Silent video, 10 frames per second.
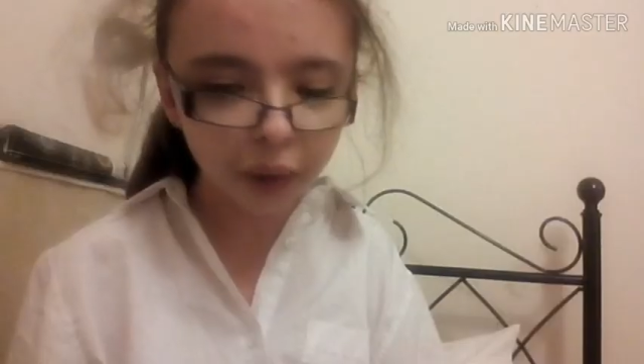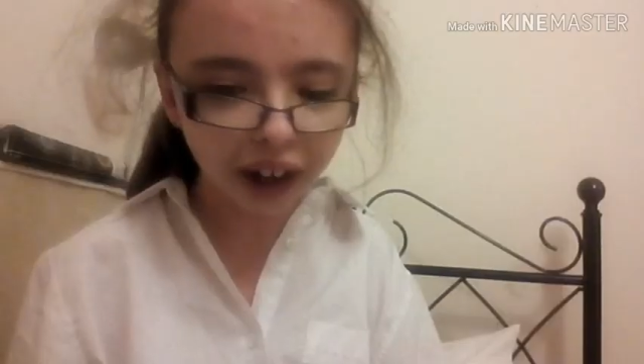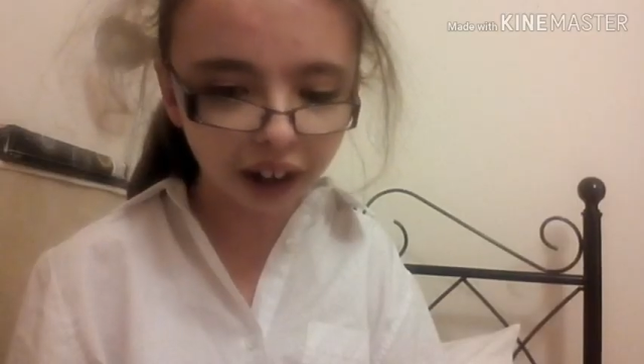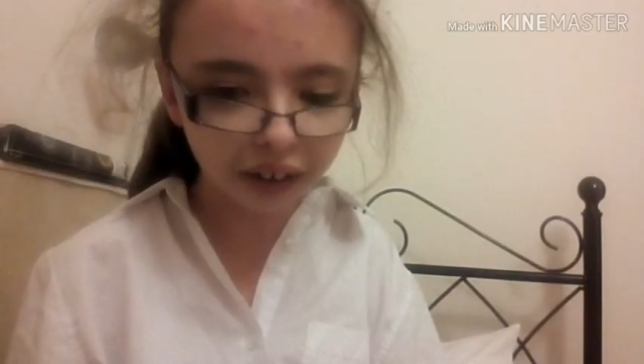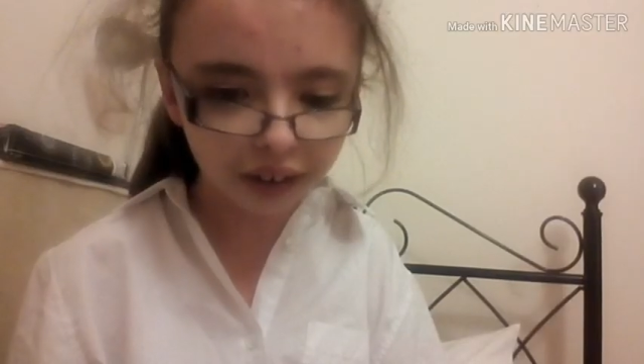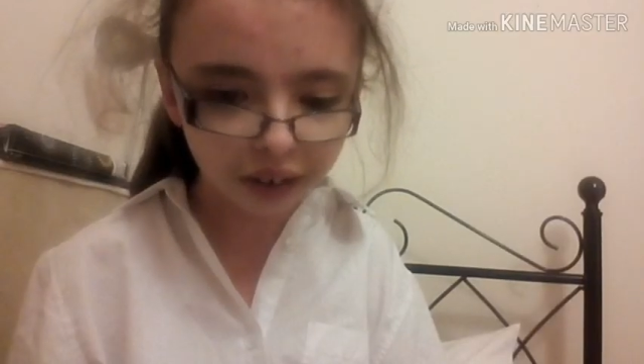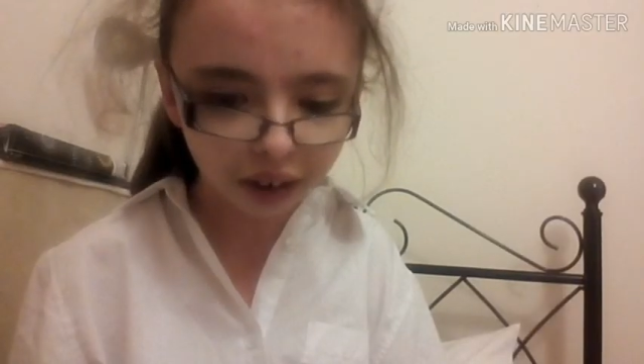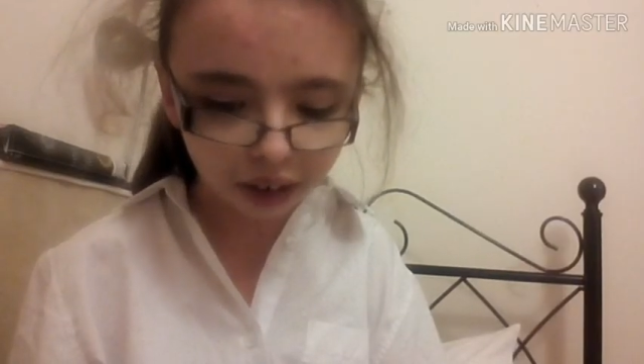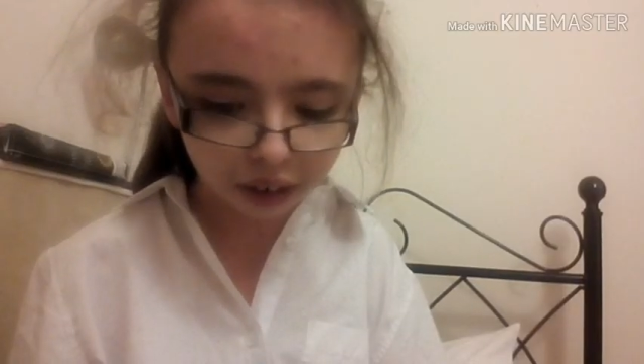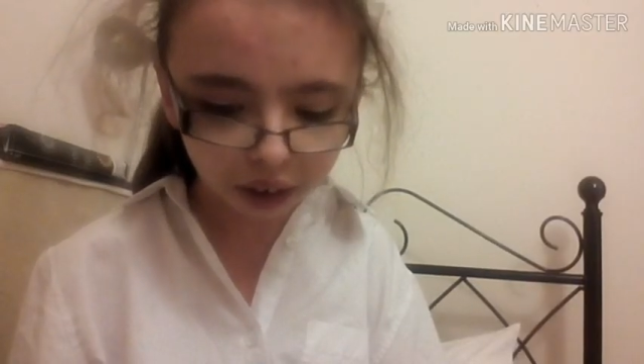Spanish.
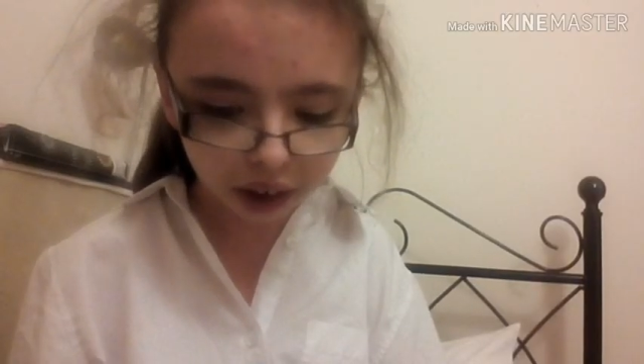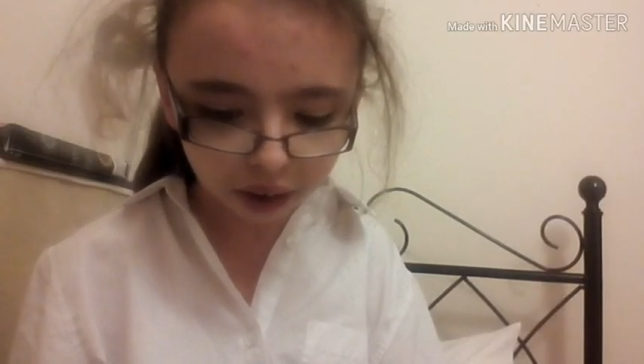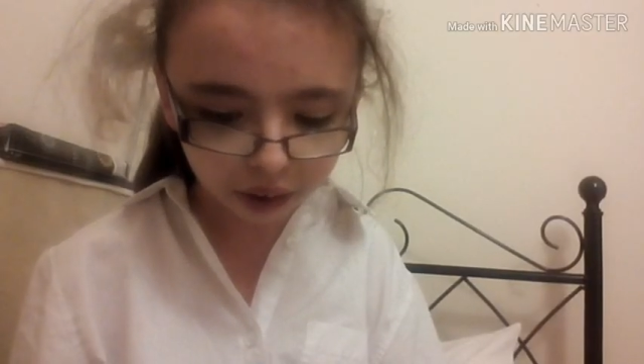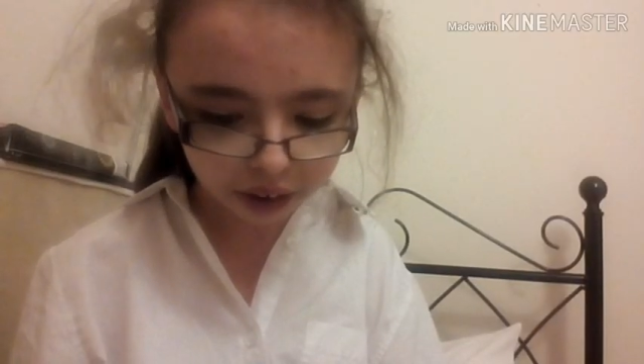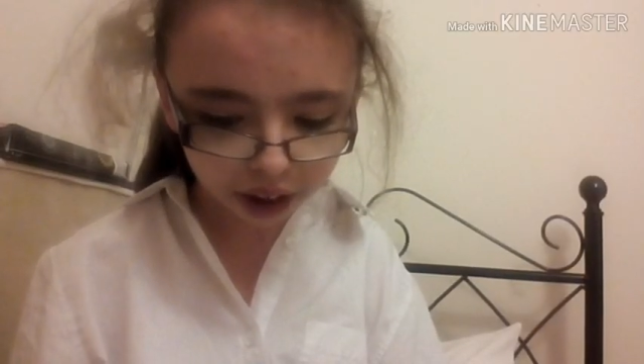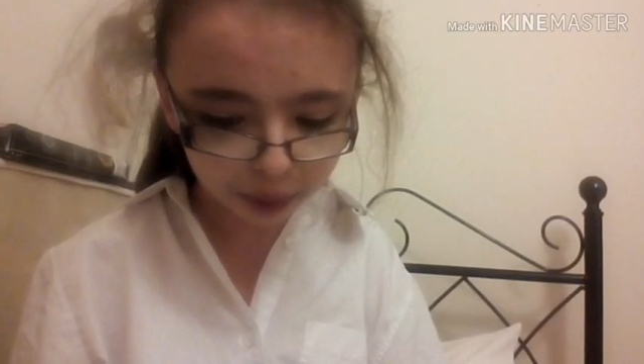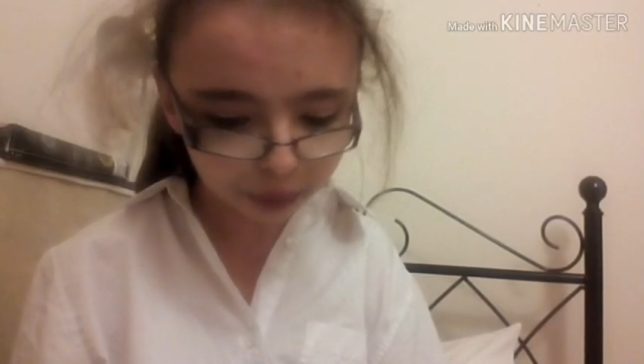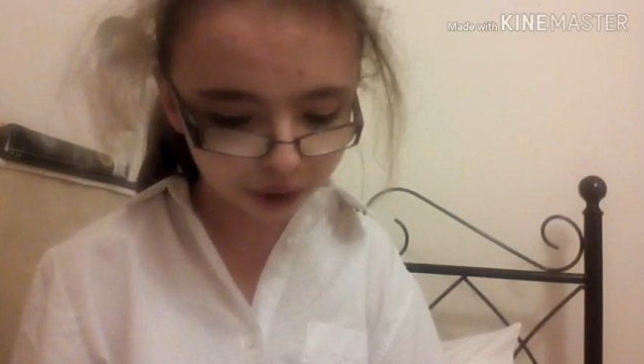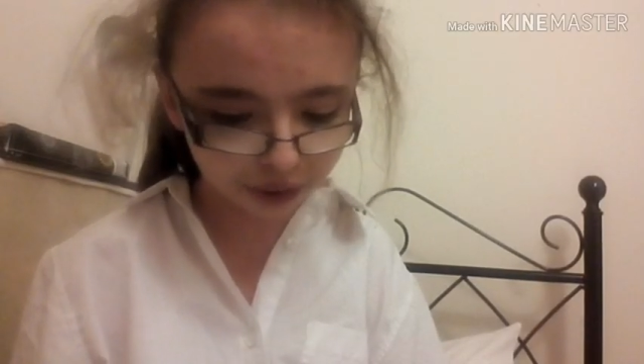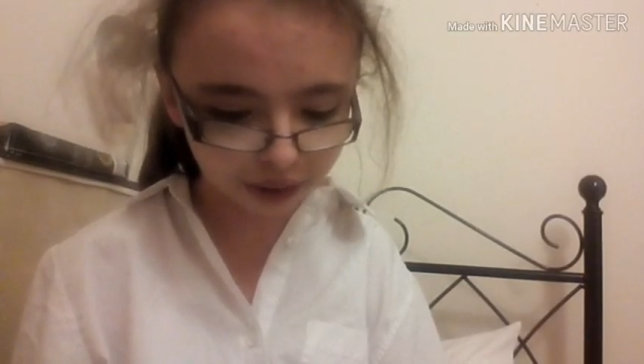Secure
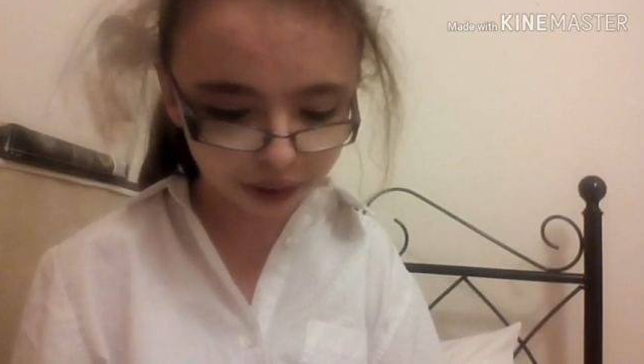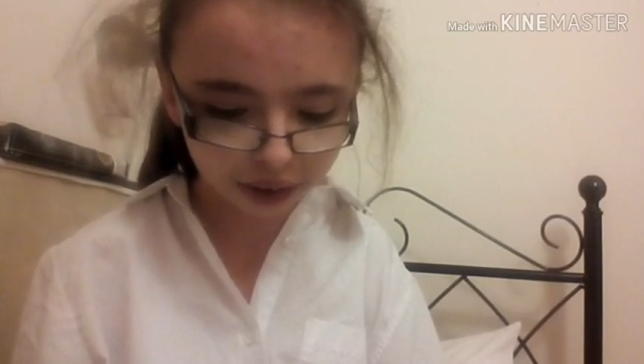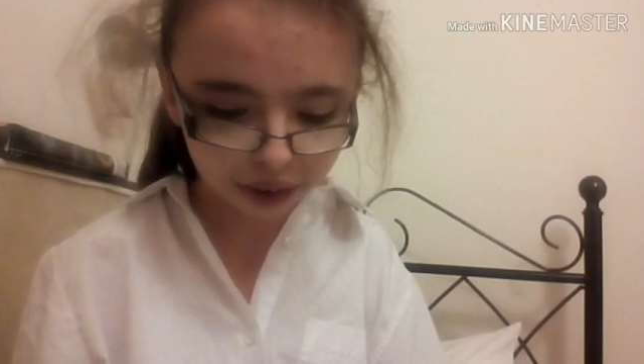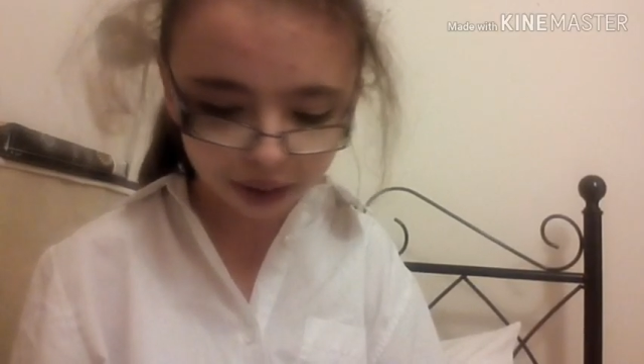attainment,